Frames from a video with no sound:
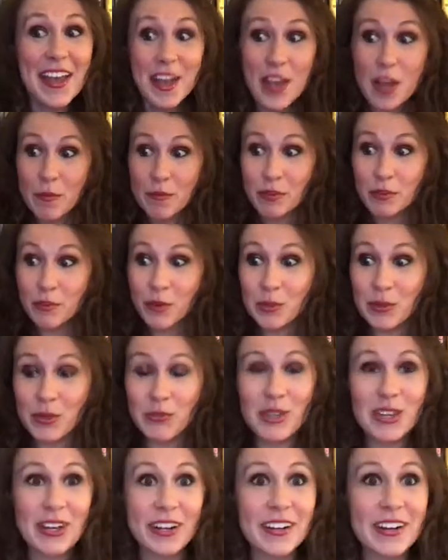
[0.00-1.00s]
Before we
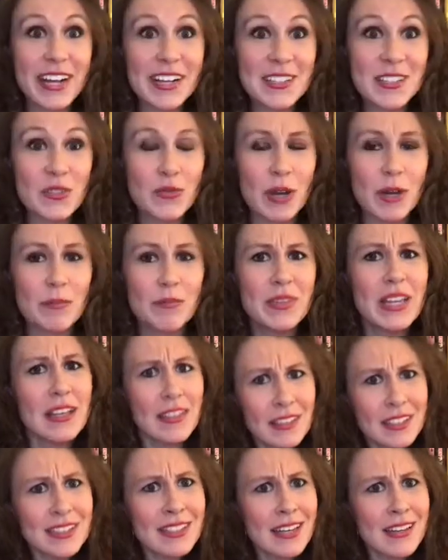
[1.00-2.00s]
read our next one,
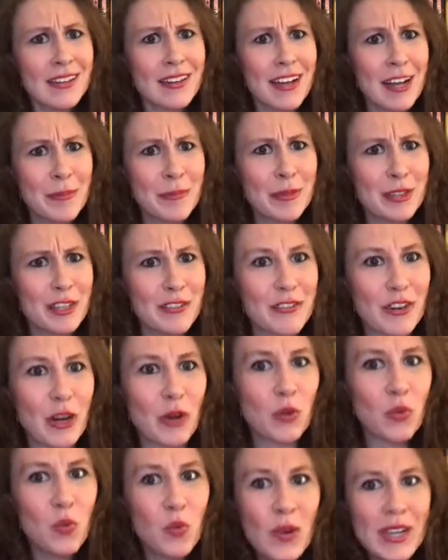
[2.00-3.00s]
let's get a couple of our
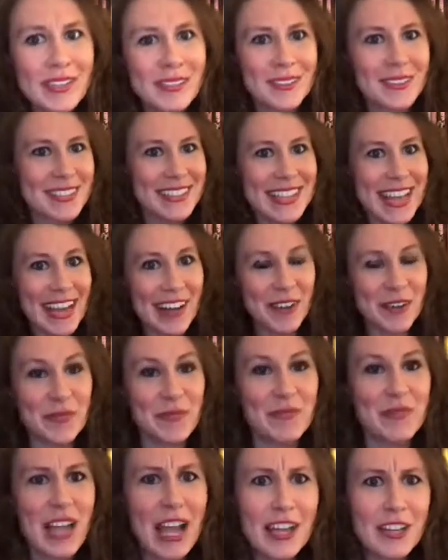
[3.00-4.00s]
wiggles out.
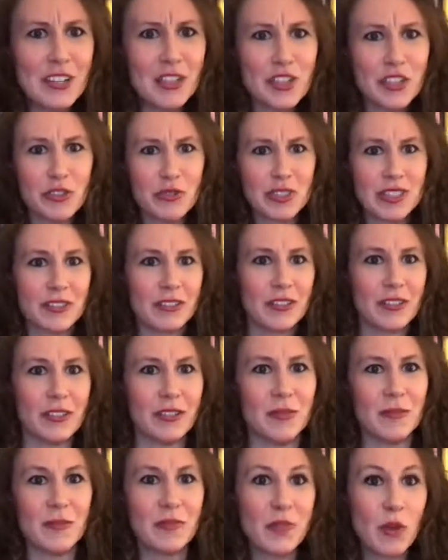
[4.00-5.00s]
I could use a
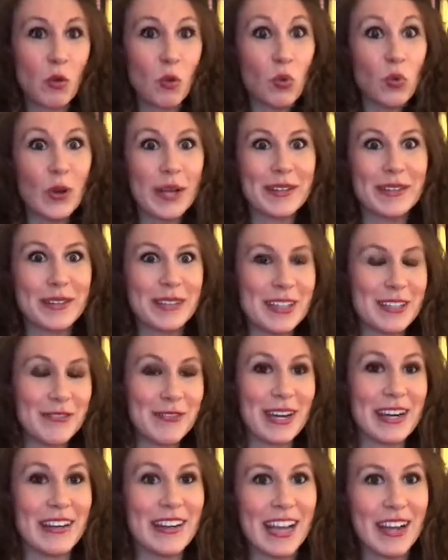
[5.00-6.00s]
little wiggling
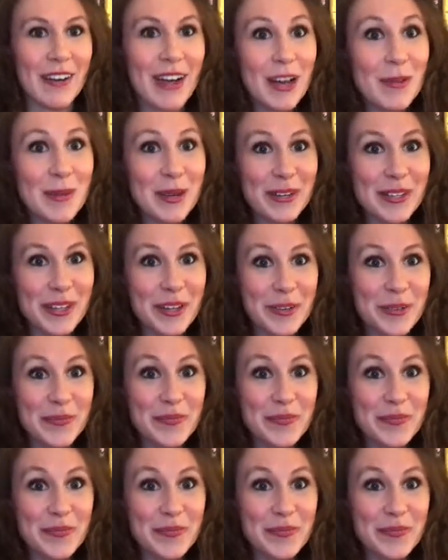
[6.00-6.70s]
right now. How about you?